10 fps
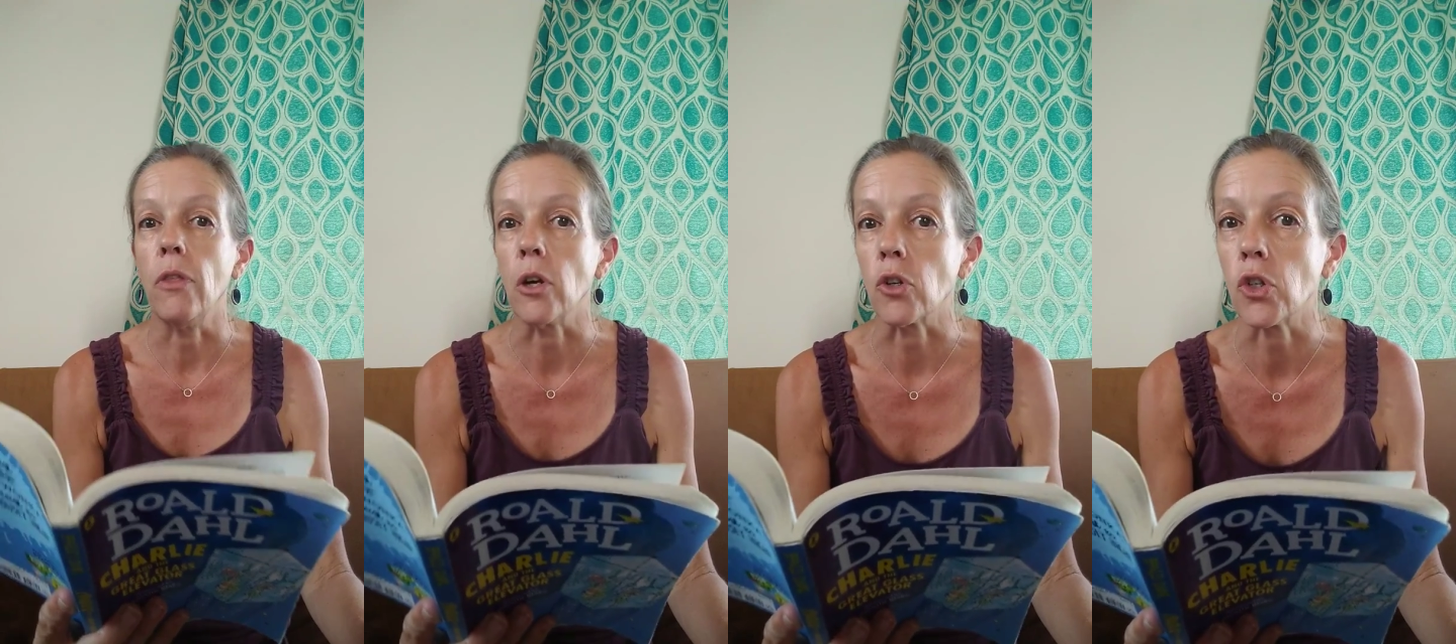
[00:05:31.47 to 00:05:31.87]

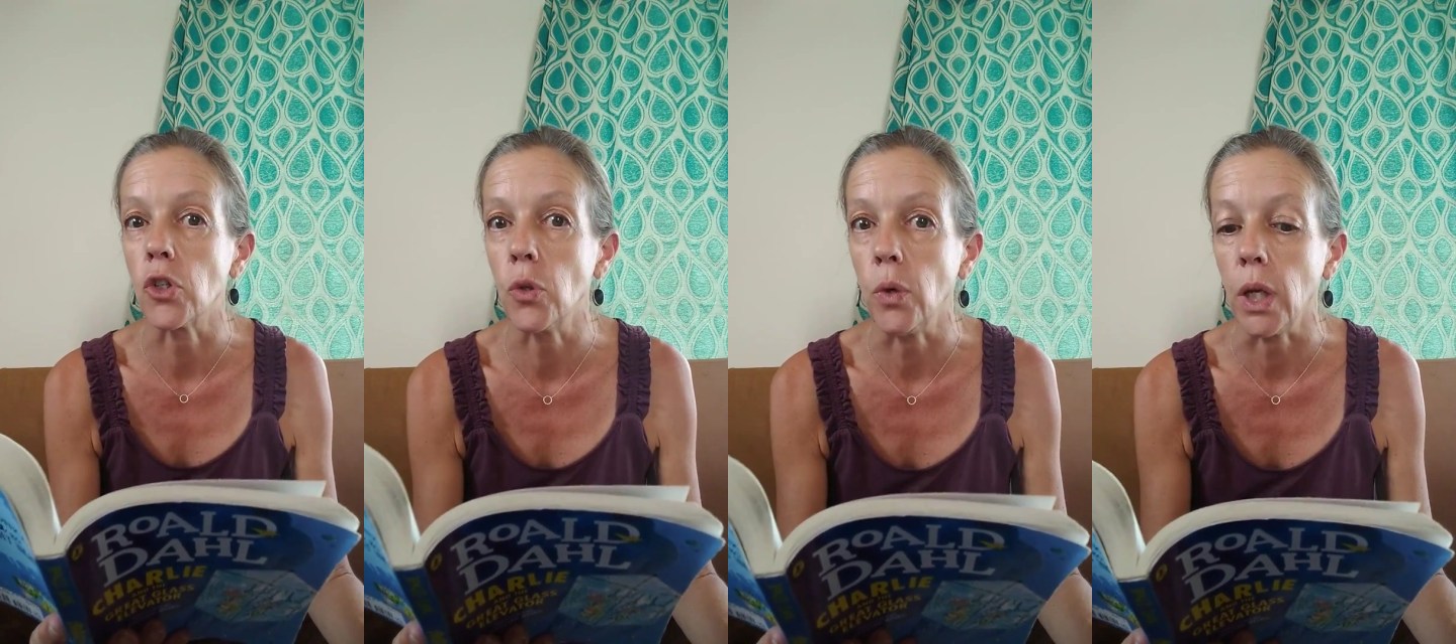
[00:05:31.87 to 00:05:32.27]

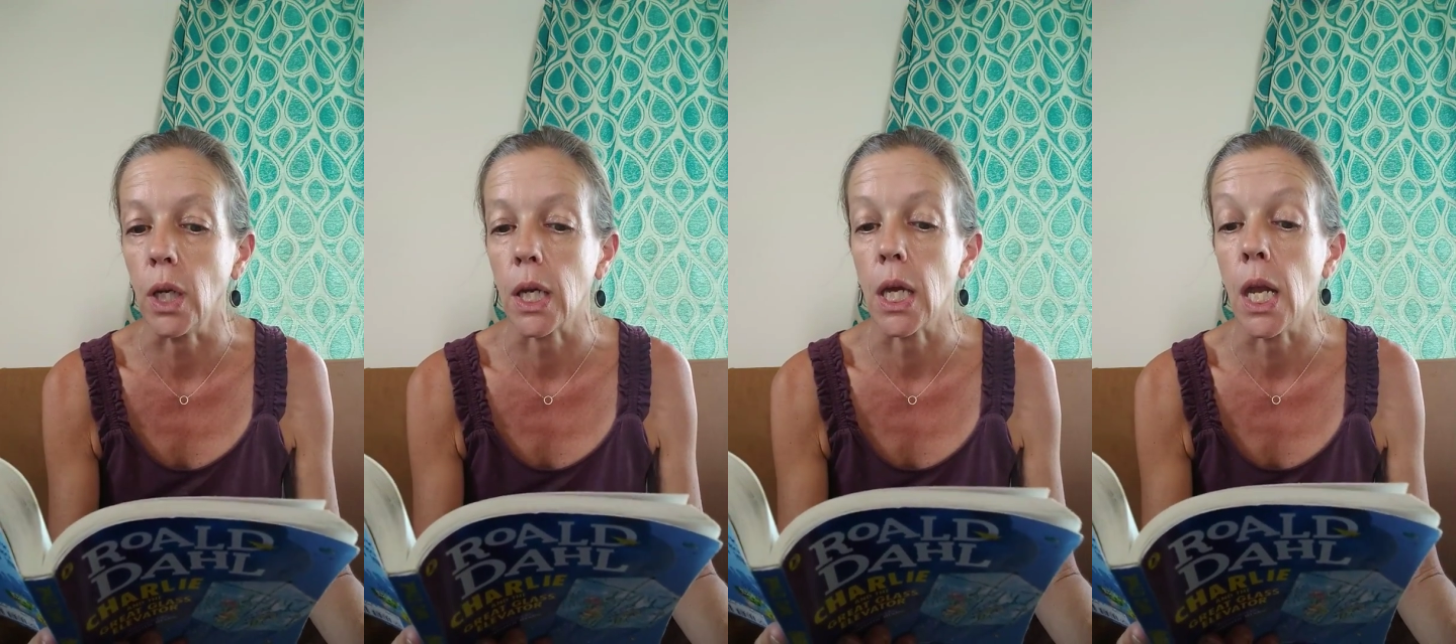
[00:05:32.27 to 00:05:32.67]
atmosphere at
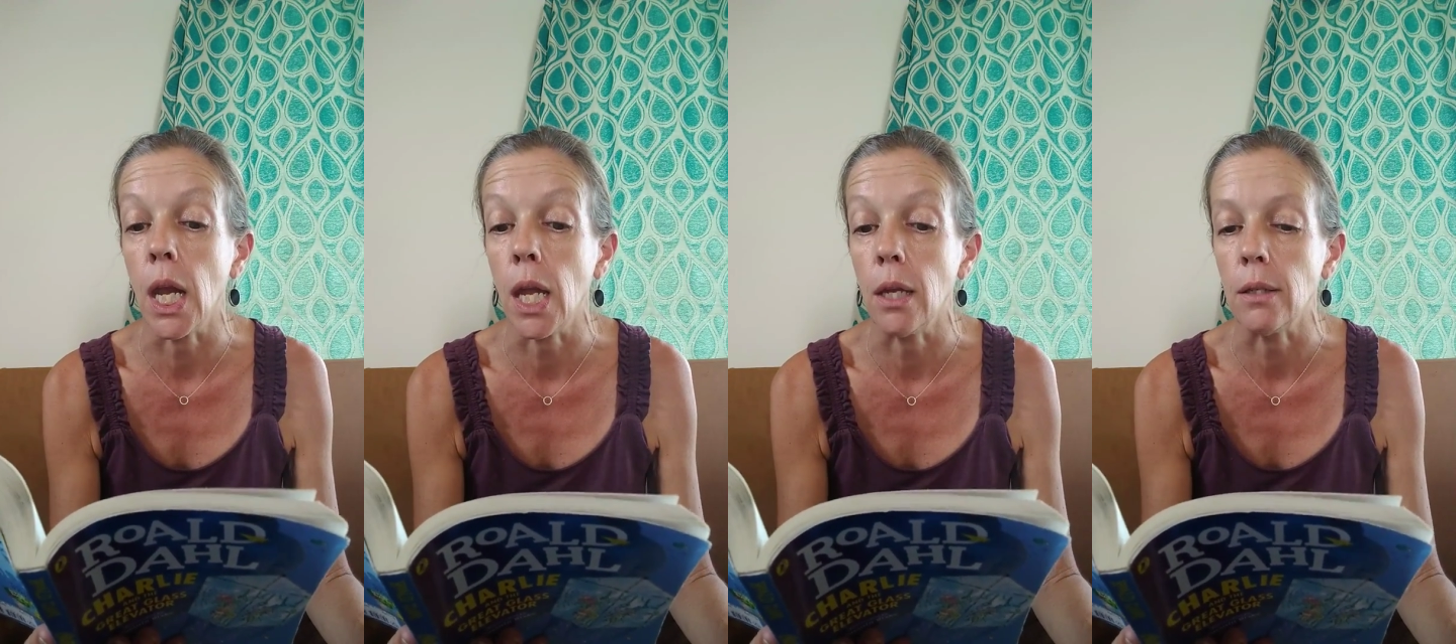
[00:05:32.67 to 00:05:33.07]
high
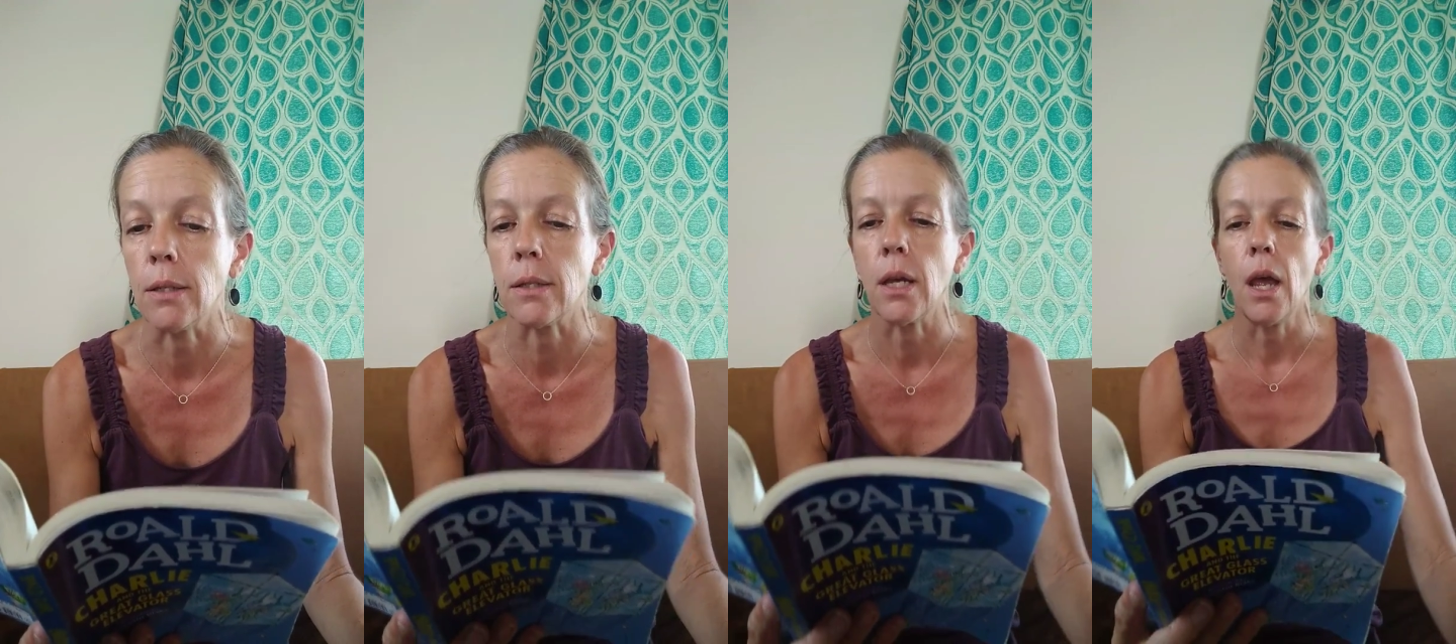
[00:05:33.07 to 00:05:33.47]
speed
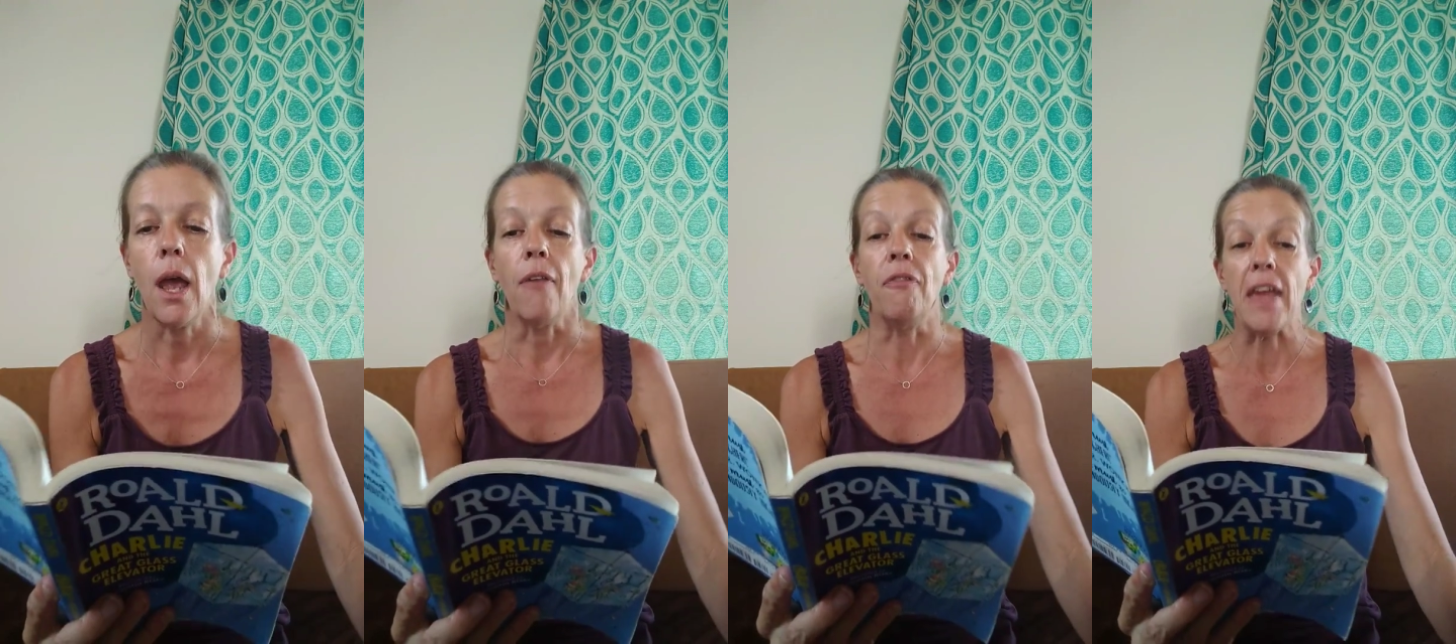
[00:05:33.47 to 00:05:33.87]
and
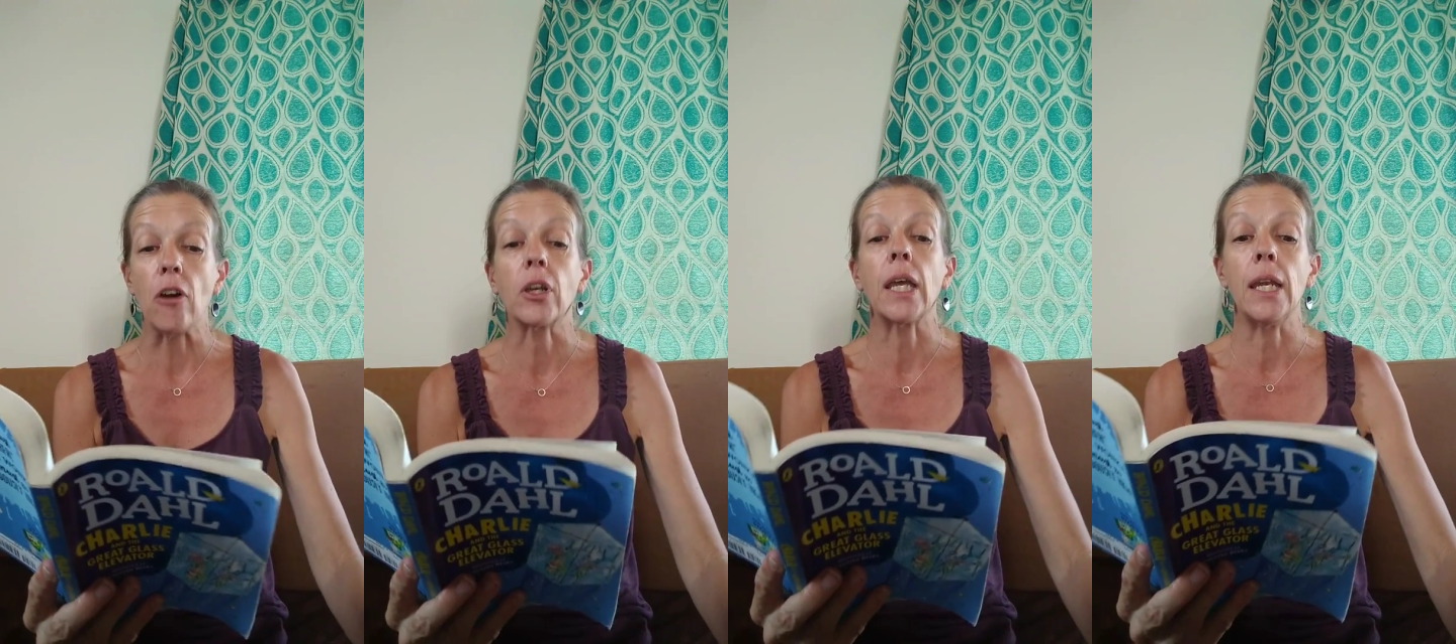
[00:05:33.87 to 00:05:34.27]
going
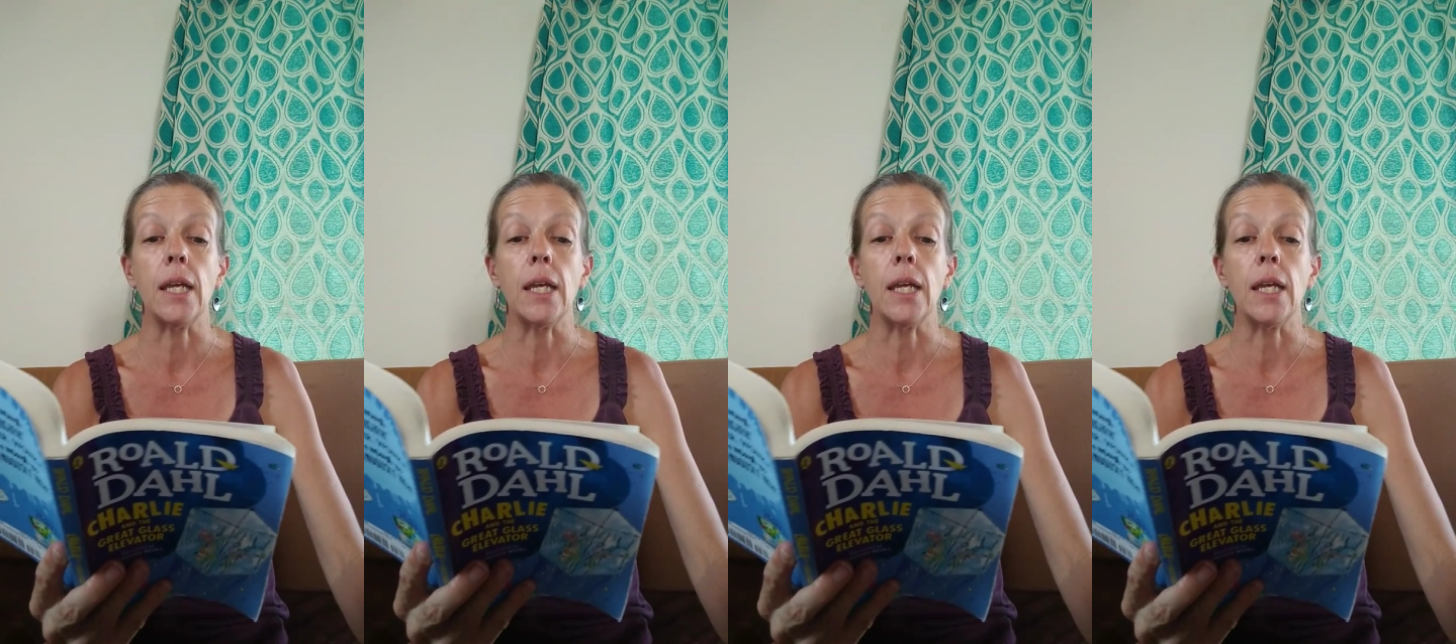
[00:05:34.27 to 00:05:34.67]
up in
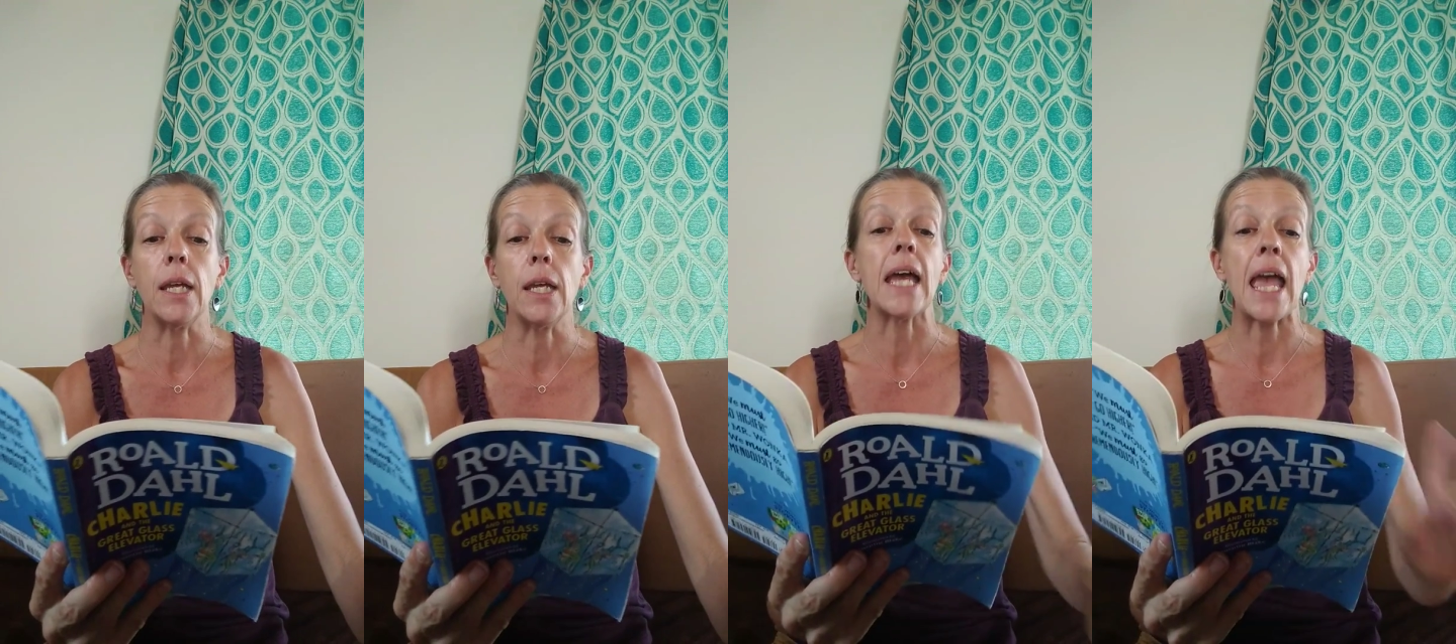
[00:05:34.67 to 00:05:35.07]
flames.